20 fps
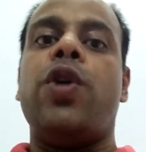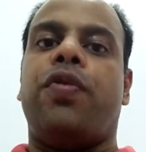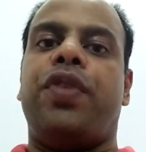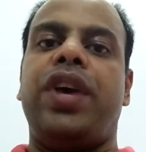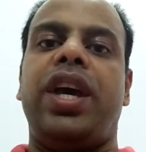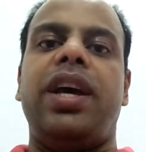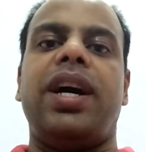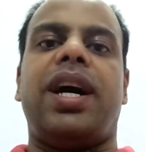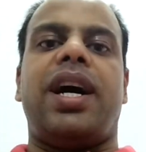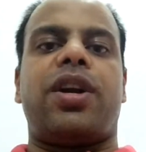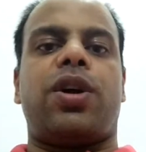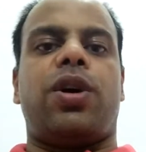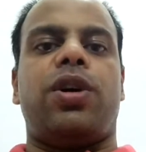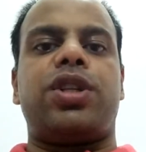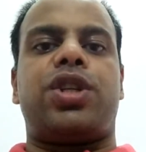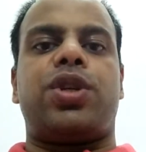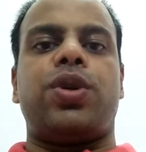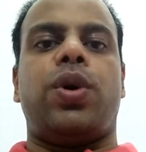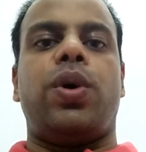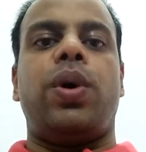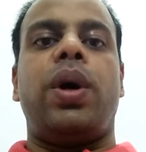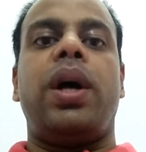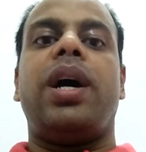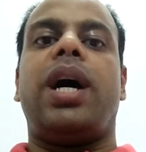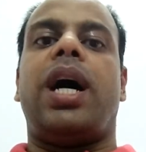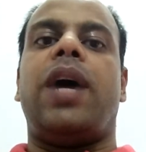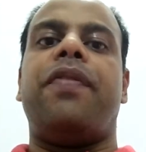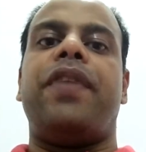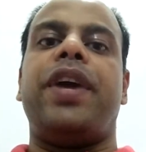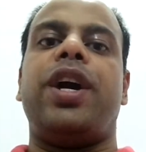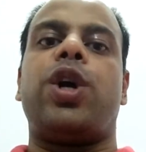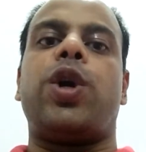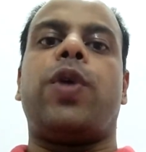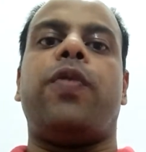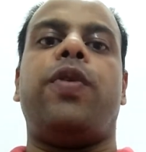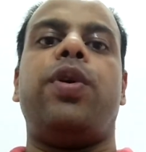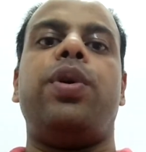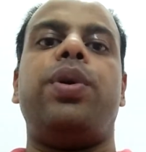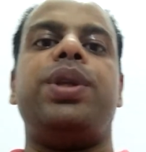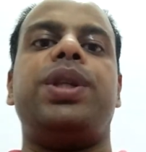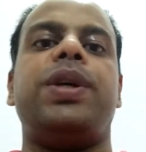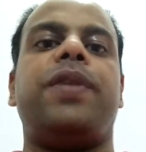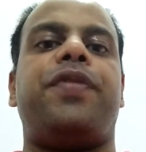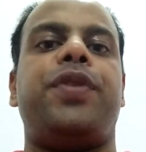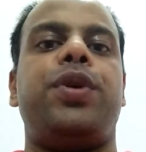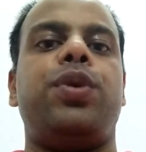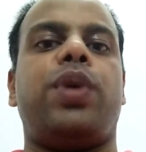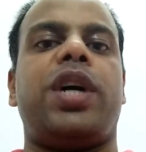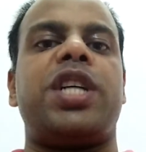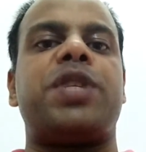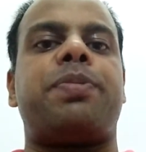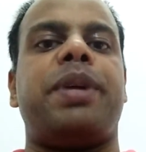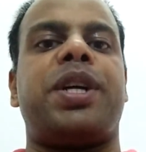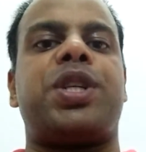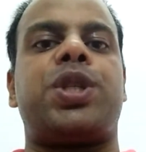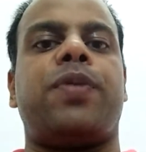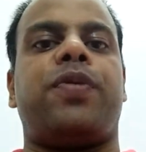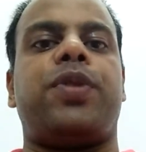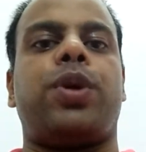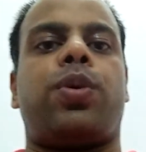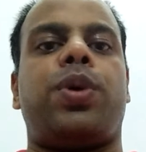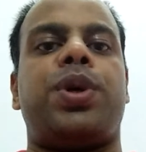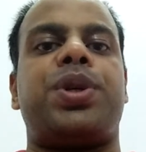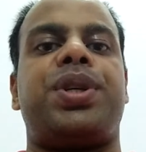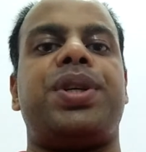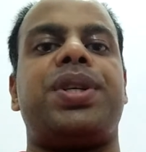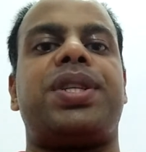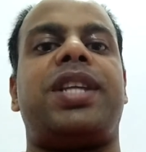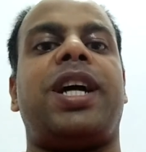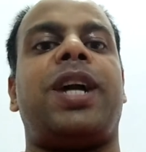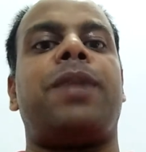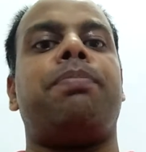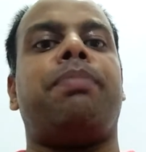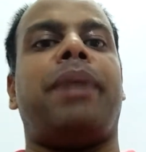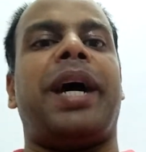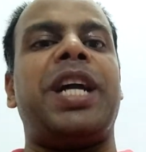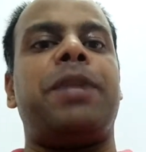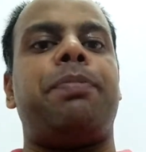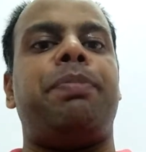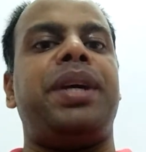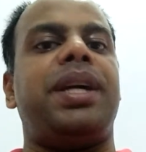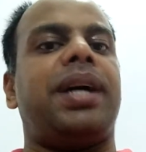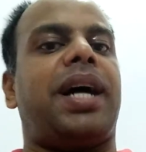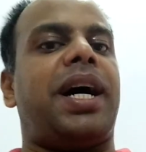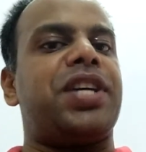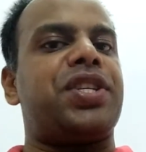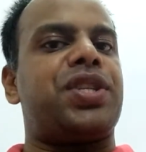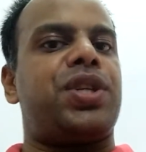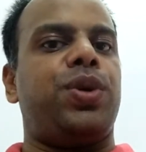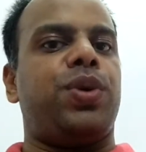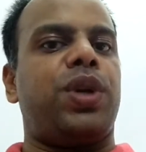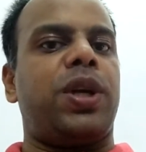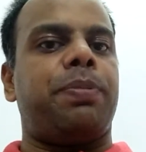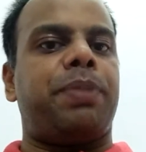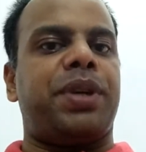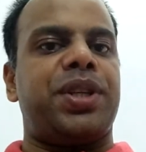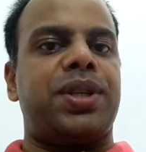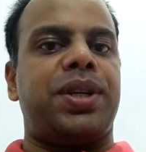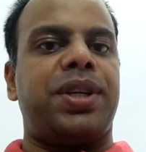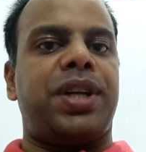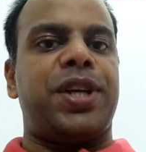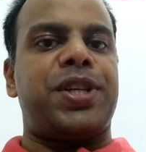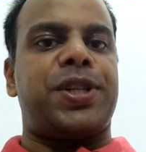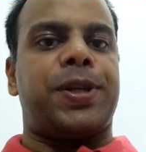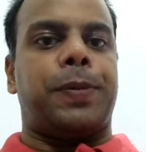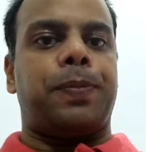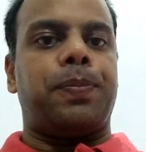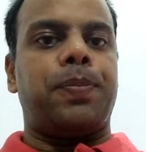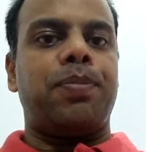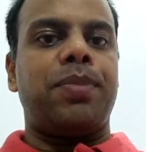we are also aware of only the few aspects of the questions that might be asked during presentation.